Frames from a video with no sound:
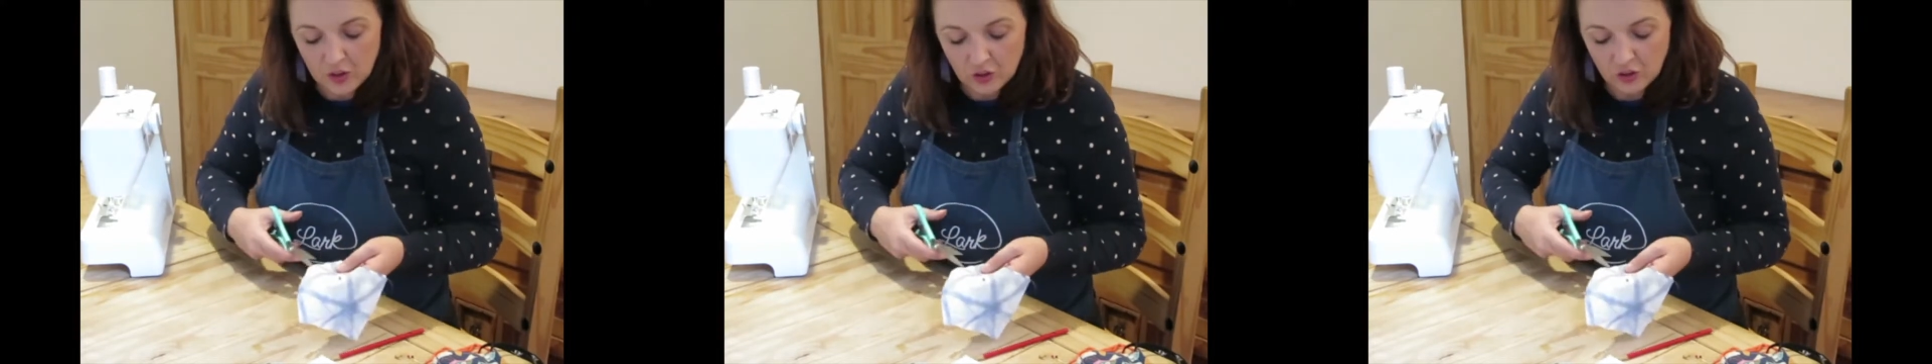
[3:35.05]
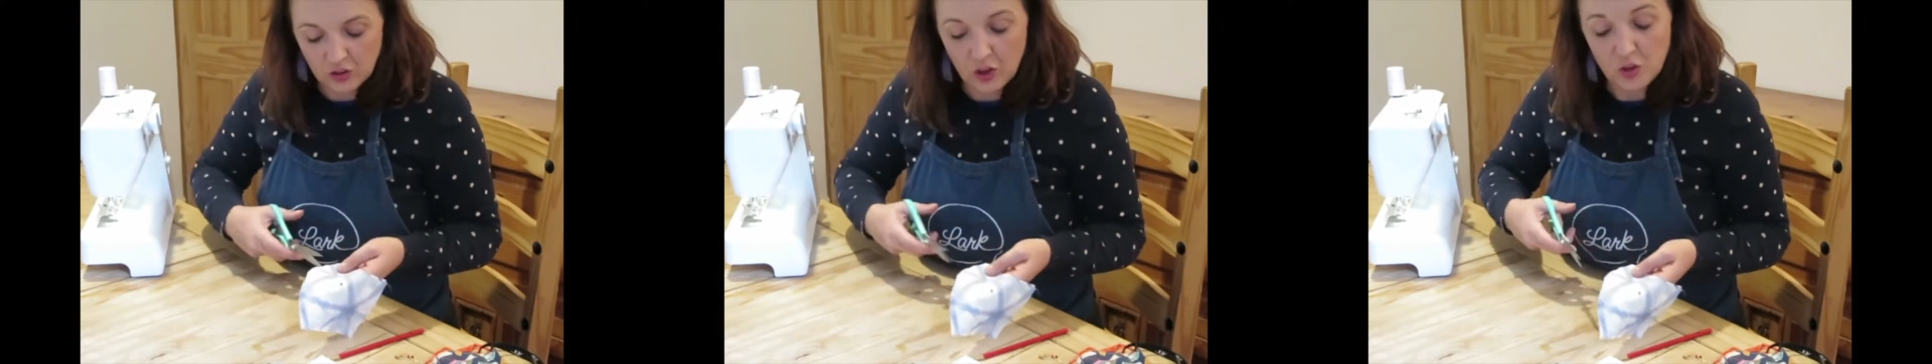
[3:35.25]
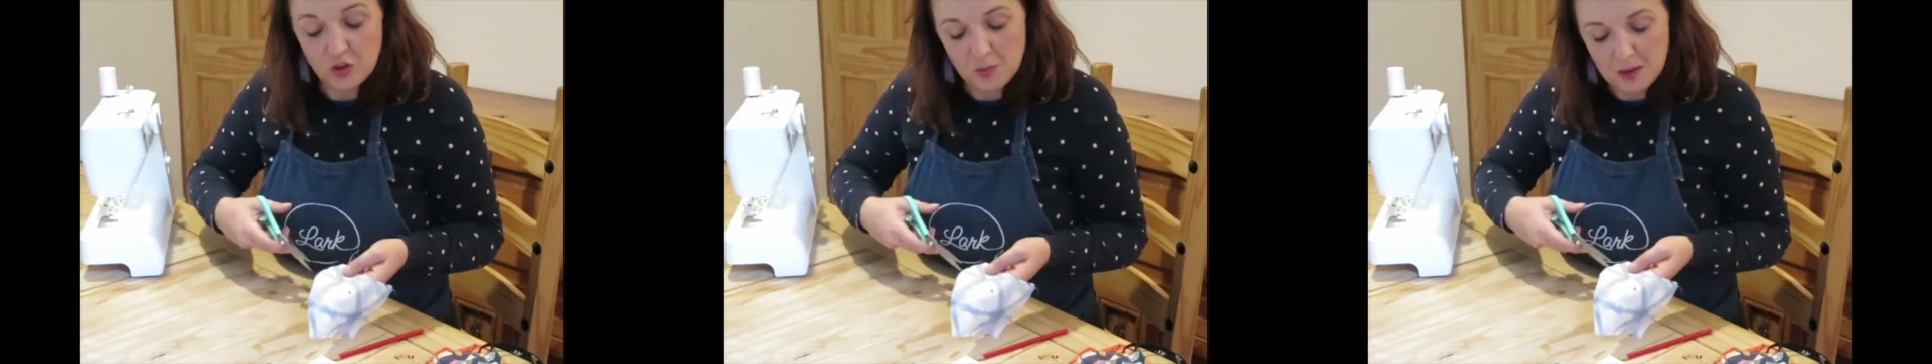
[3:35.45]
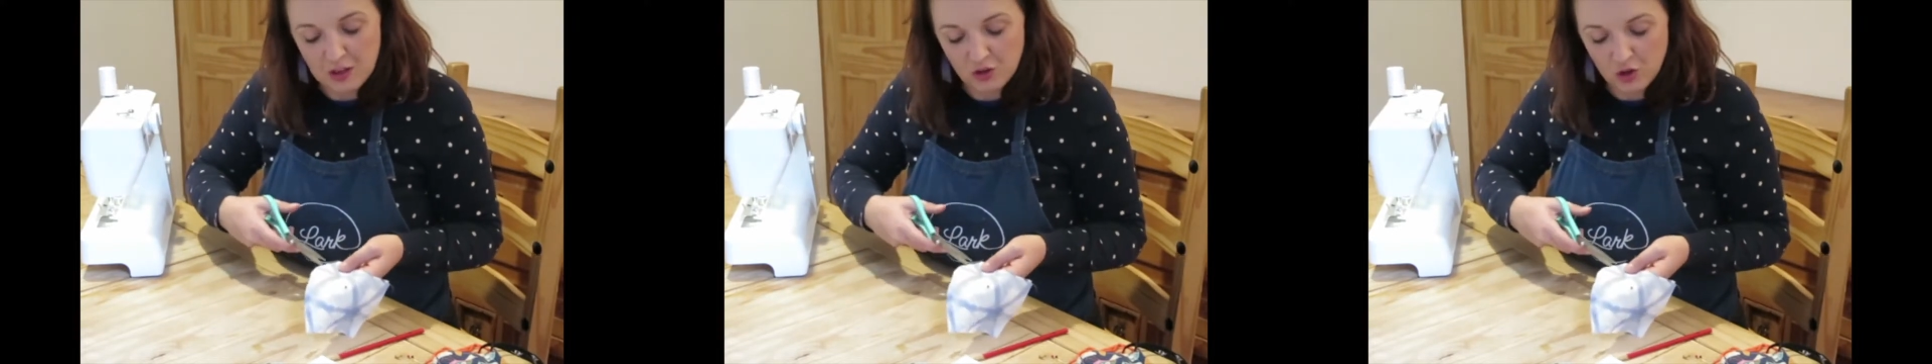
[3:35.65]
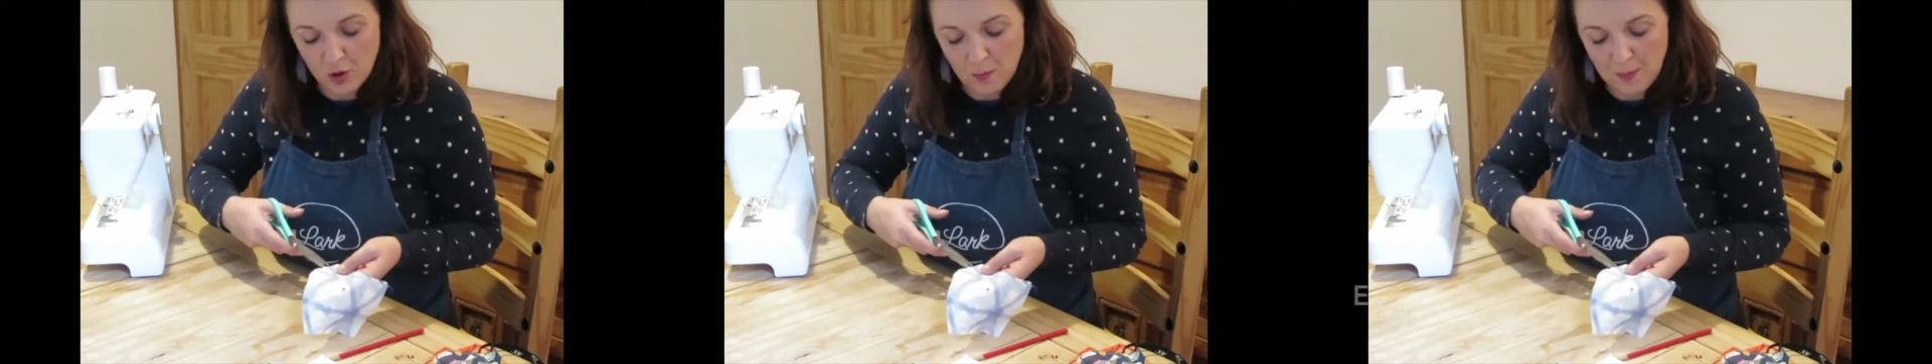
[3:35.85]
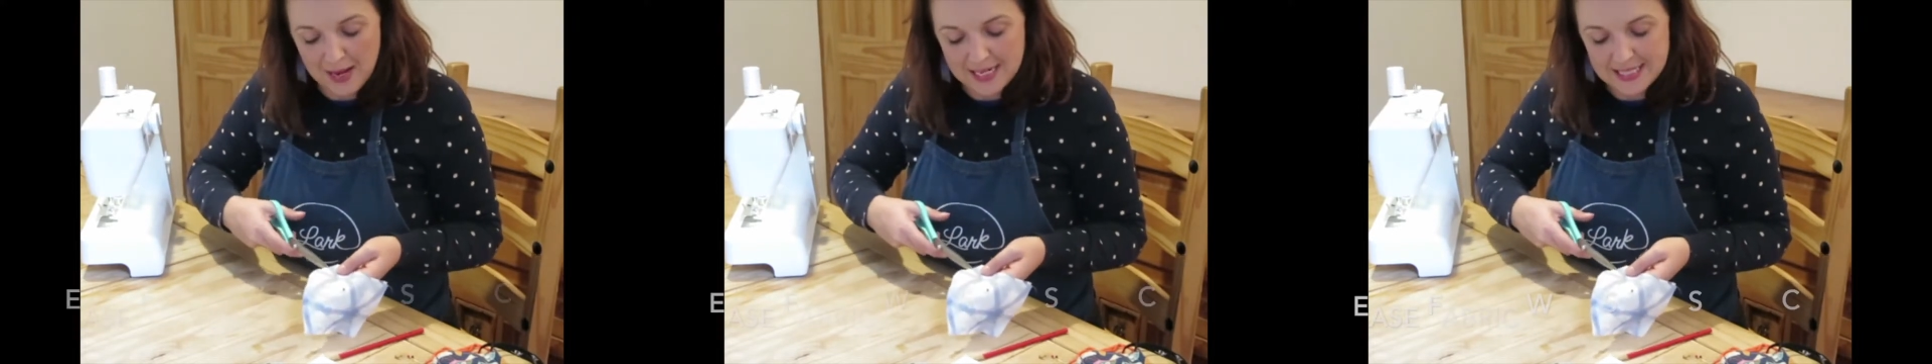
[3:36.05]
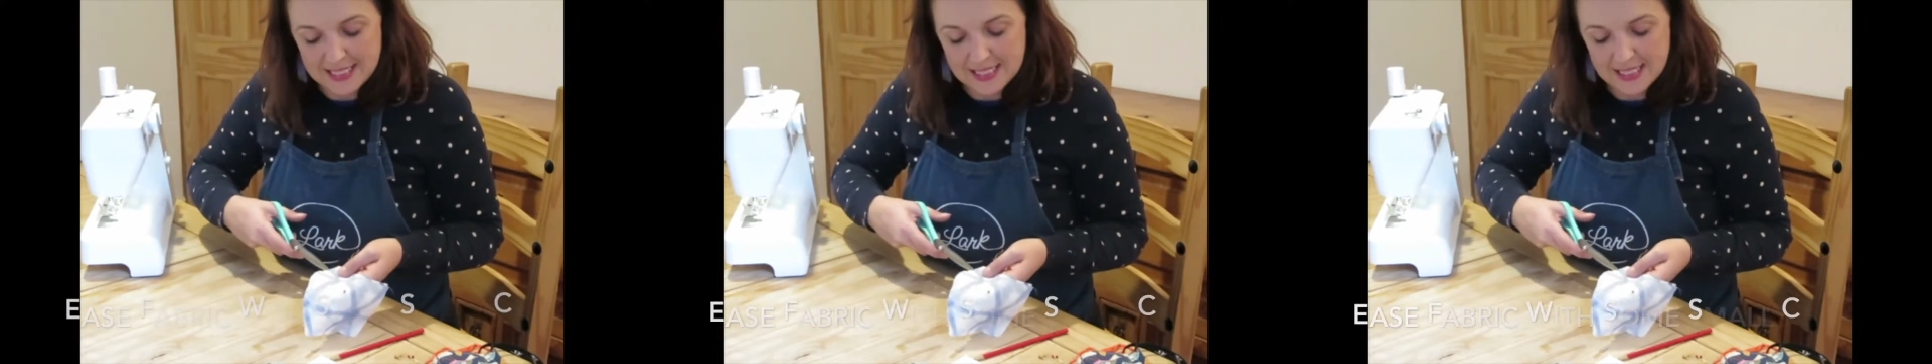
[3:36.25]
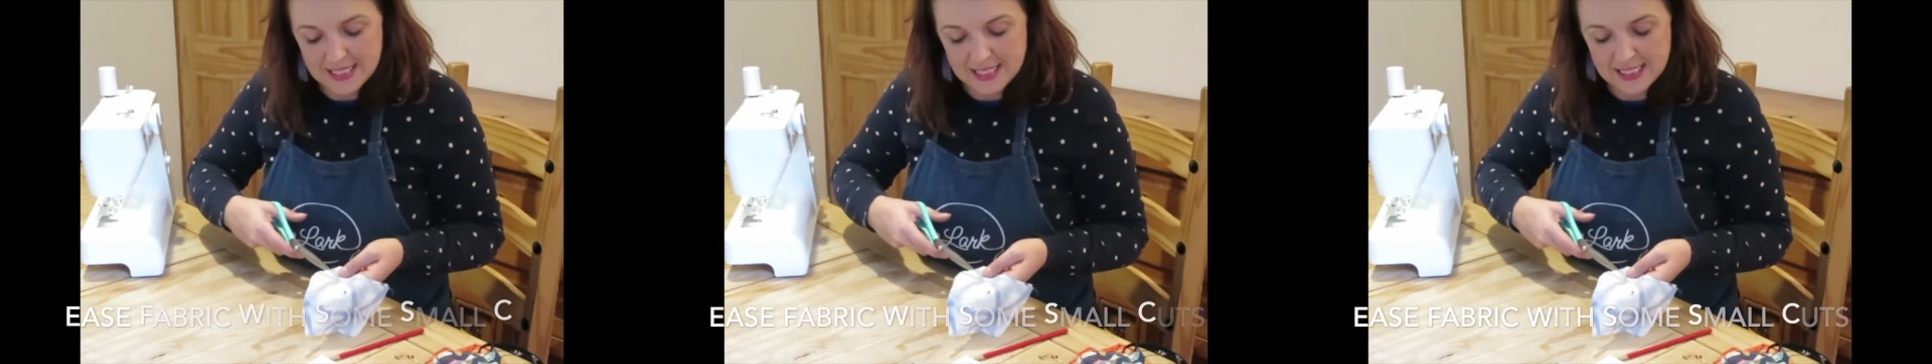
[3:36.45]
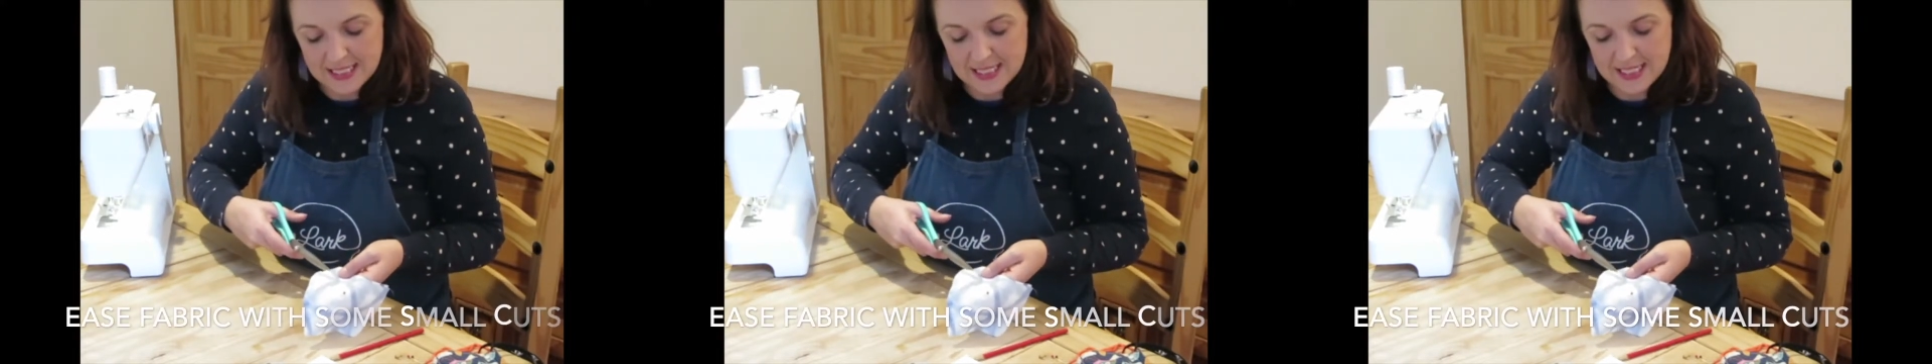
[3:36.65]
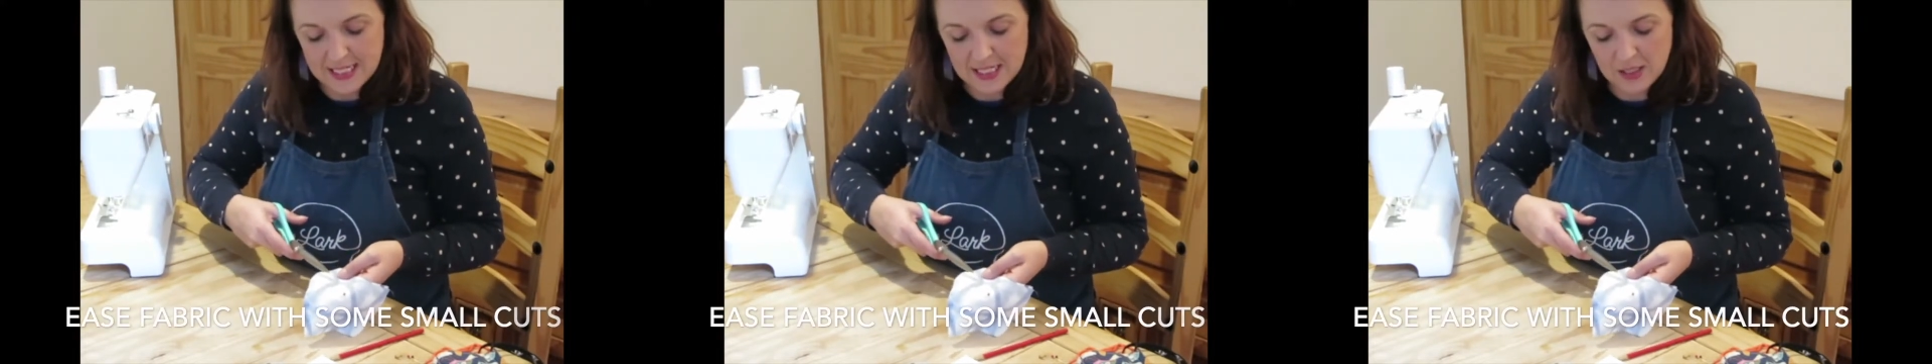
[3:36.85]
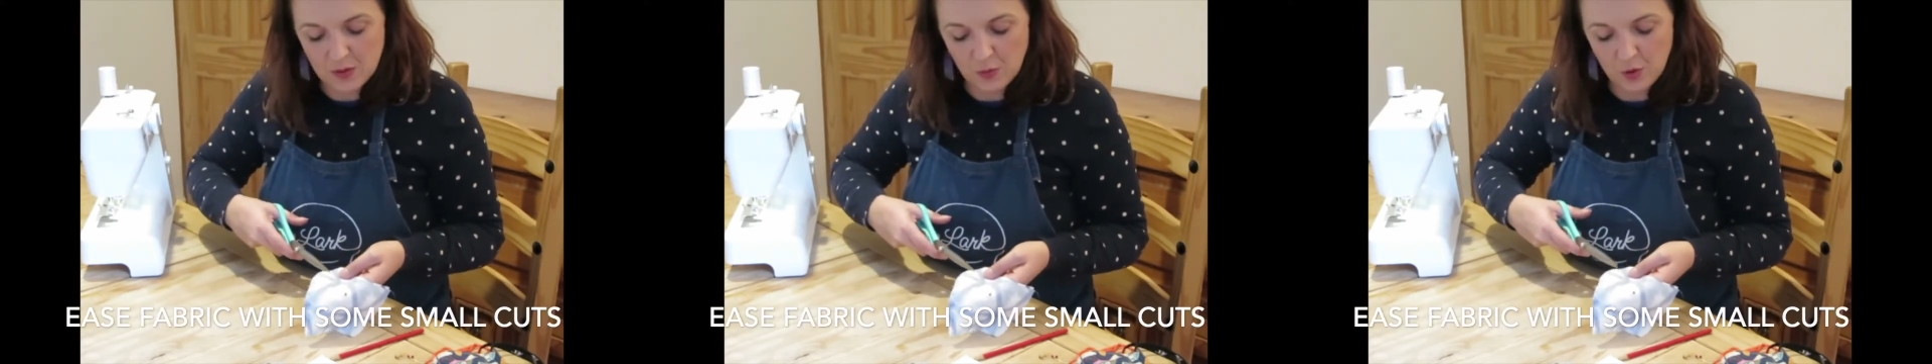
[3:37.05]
So to make sure it bends nicely,